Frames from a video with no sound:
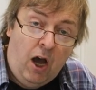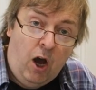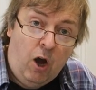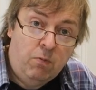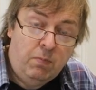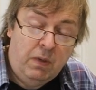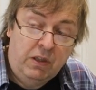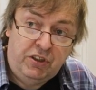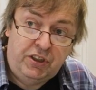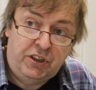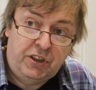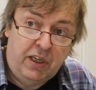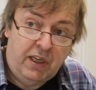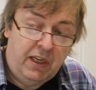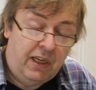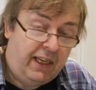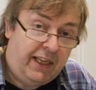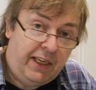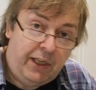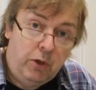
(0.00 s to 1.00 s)
almost
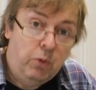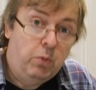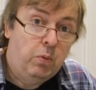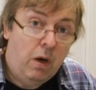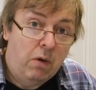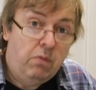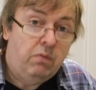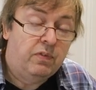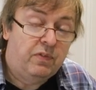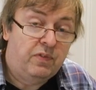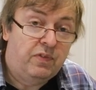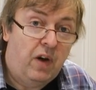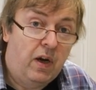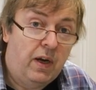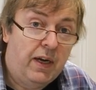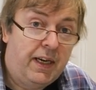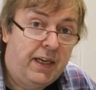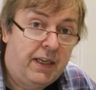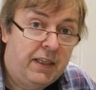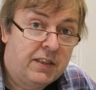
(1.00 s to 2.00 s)
certainly you won't
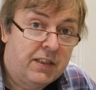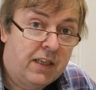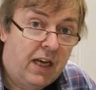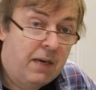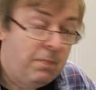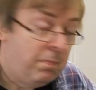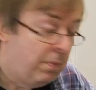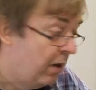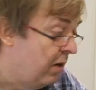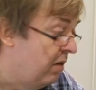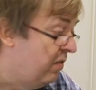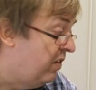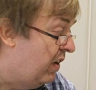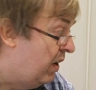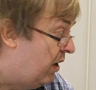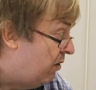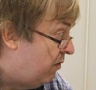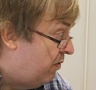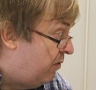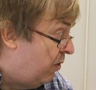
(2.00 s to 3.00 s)
find a
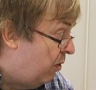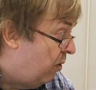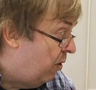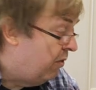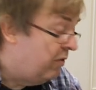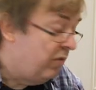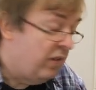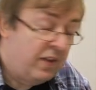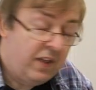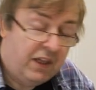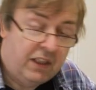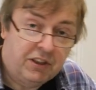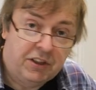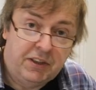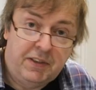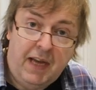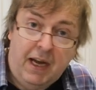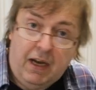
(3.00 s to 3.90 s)
profile for this.